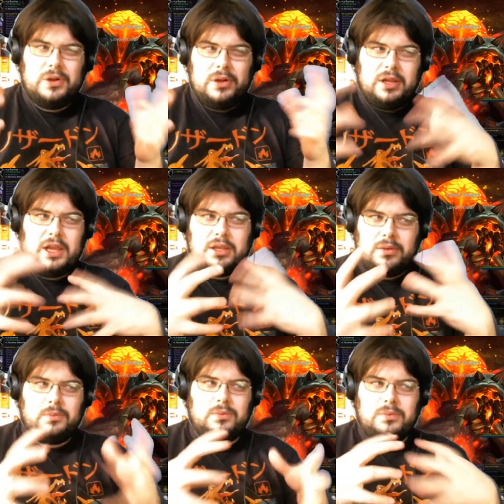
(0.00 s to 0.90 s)
like
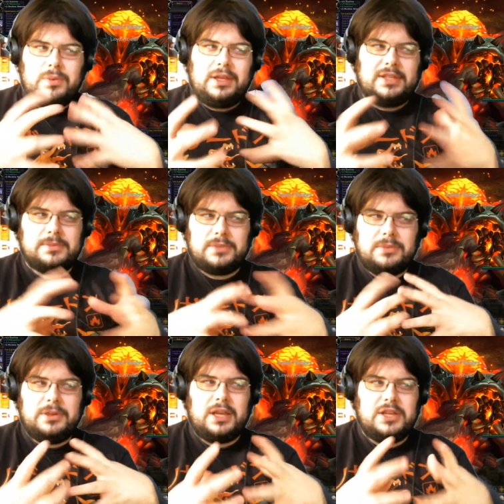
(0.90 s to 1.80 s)
we can get some
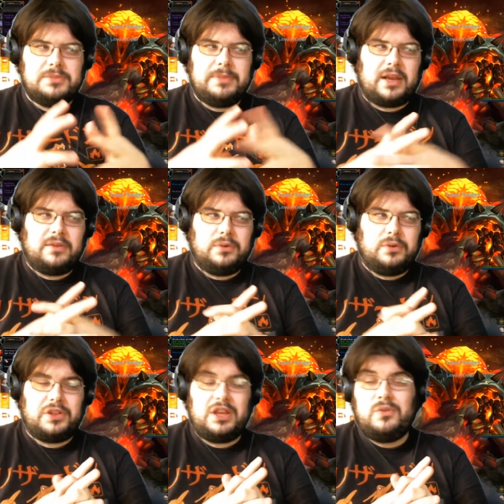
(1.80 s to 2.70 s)
communication back and
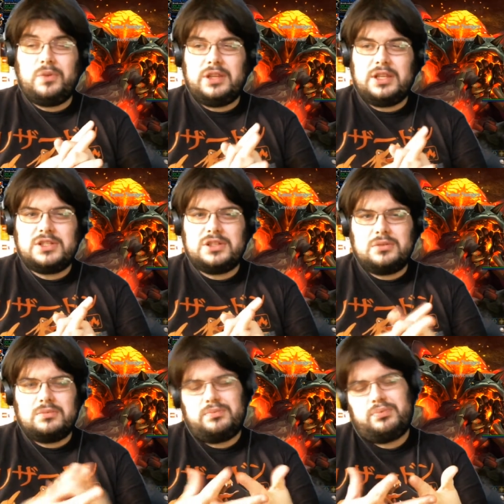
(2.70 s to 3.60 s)
forth if we need
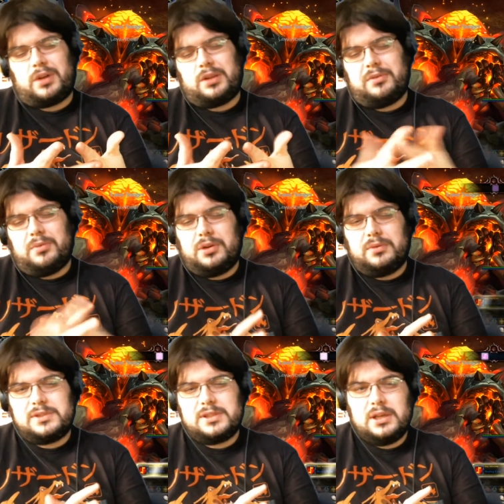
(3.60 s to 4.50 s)
to. Probably
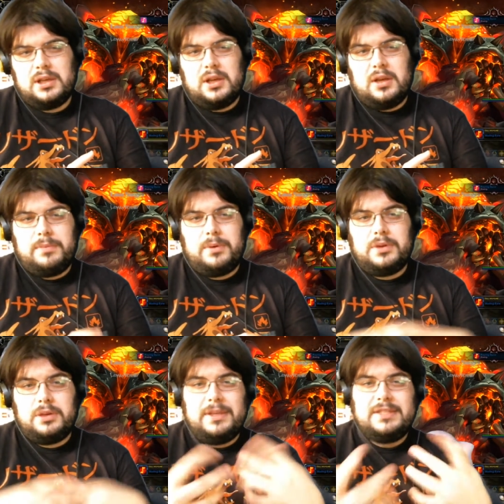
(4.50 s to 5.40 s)
won't. But we're
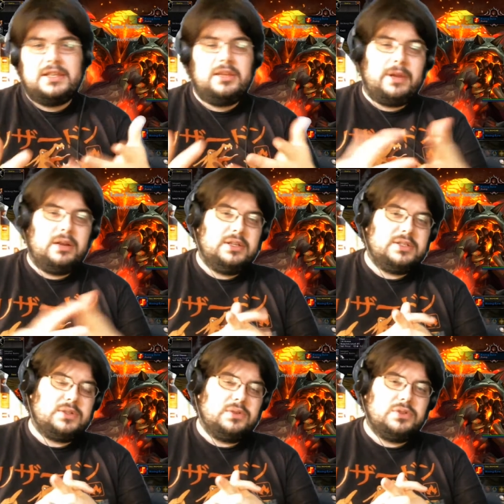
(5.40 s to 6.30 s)
gonna maintain the BattleNet
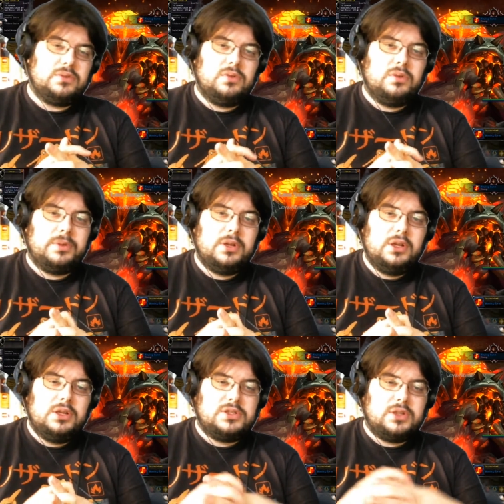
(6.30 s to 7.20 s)
social group
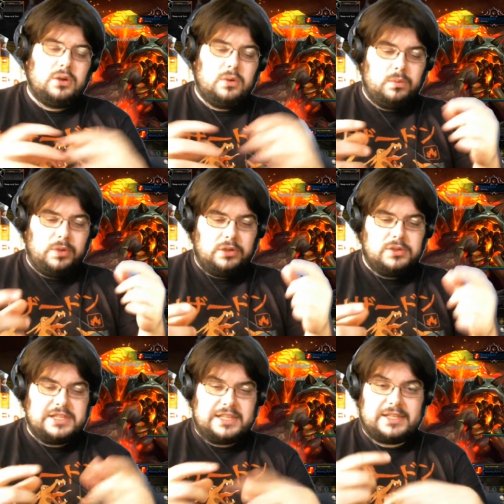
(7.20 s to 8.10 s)
so we can
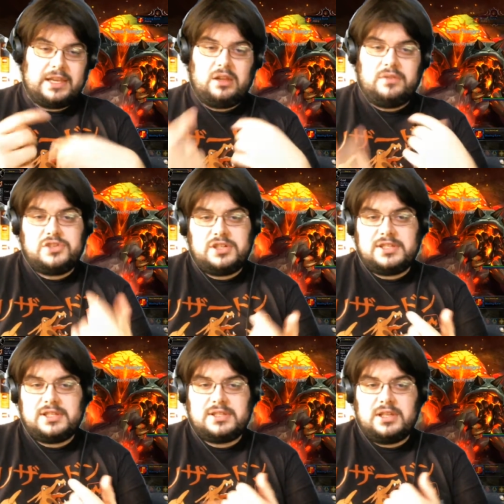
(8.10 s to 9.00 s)
use it as an LFG
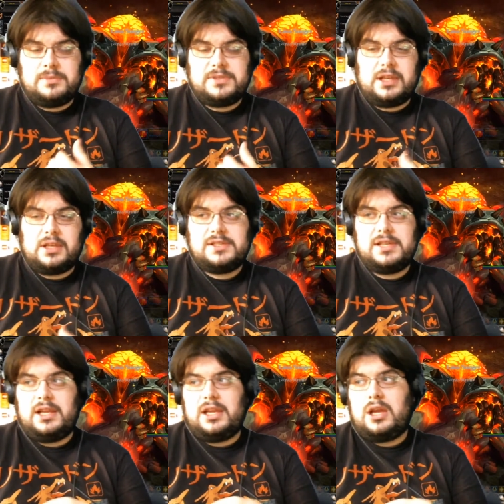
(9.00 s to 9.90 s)
systems. Like say
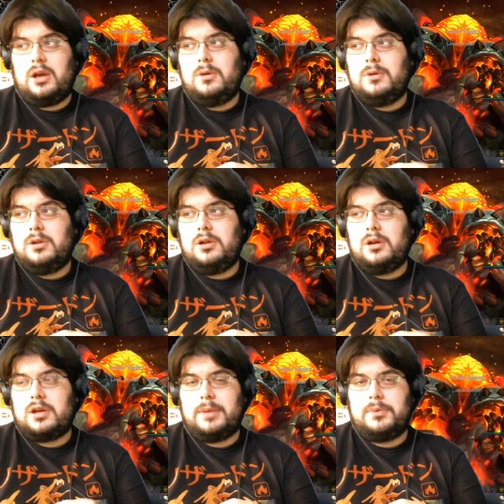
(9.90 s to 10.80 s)
like, oh
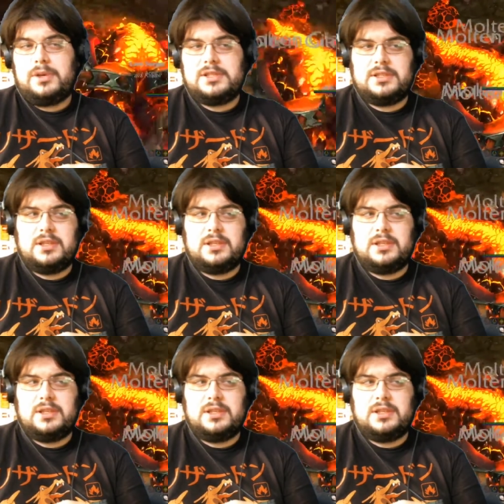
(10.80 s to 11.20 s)
look, I'm quest,